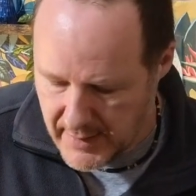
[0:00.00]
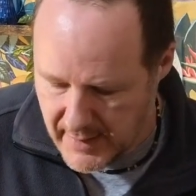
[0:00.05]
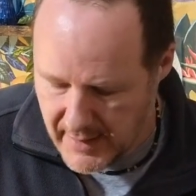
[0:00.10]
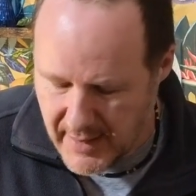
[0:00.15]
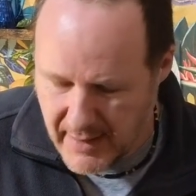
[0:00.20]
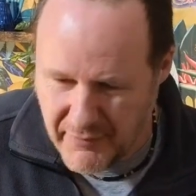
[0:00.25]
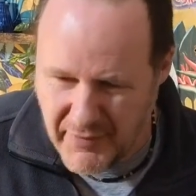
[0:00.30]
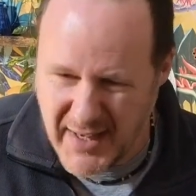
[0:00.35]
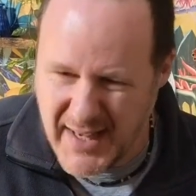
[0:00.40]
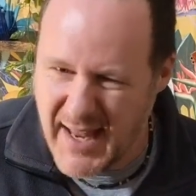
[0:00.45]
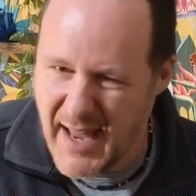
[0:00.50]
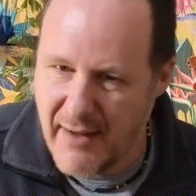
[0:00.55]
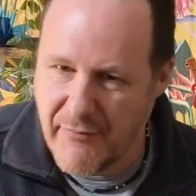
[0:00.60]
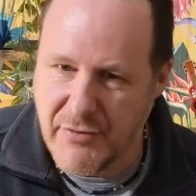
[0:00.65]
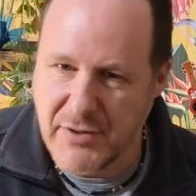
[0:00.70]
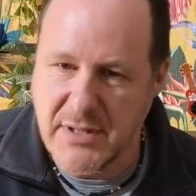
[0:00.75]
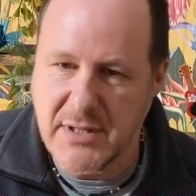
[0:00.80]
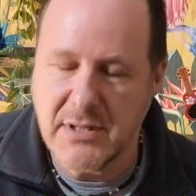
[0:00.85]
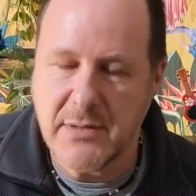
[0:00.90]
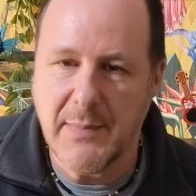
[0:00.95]
I think the
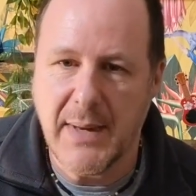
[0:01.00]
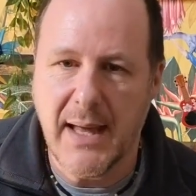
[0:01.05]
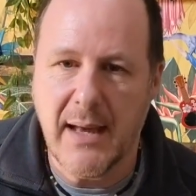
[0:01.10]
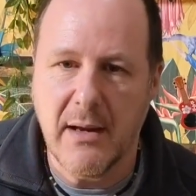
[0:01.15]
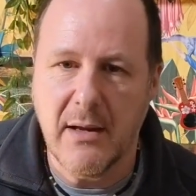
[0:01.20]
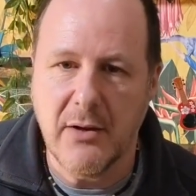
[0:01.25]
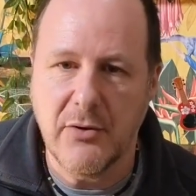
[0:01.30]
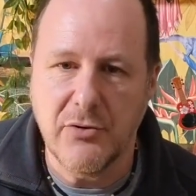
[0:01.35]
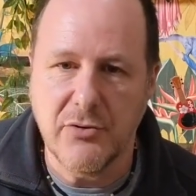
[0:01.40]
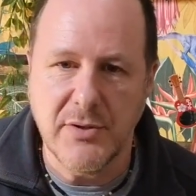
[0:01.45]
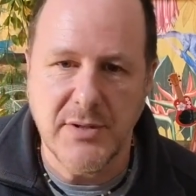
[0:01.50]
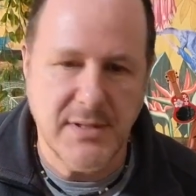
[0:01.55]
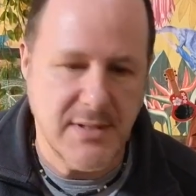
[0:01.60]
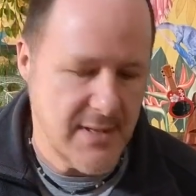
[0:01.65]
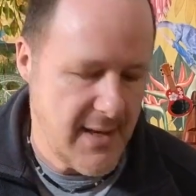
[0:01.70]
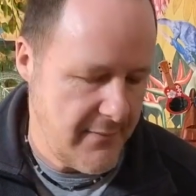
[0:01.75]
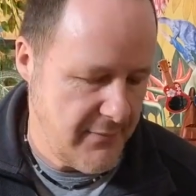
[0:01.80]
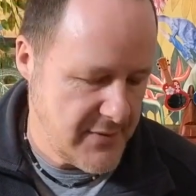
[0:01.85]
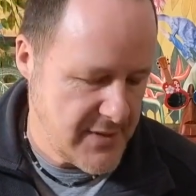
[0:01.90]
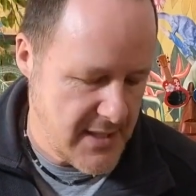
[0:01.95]
average is about
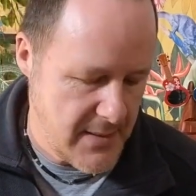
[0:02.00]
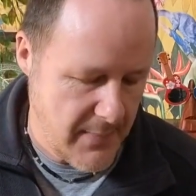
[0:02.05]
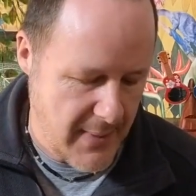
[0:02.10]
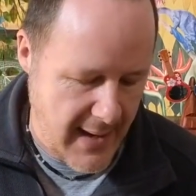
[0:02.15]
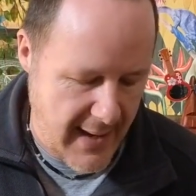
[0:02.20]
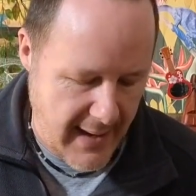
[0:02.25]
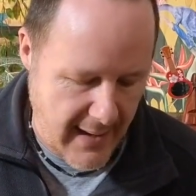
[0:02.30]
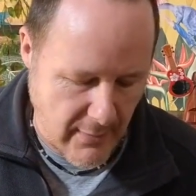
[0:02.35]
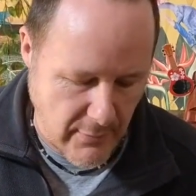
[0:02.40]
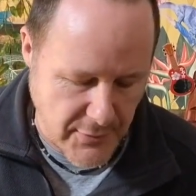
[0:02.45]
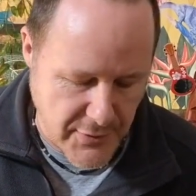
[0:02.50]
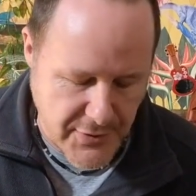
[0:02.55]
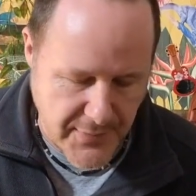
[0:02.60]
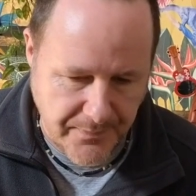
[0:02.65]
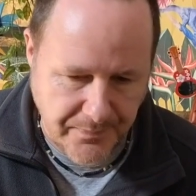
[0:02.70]
£170.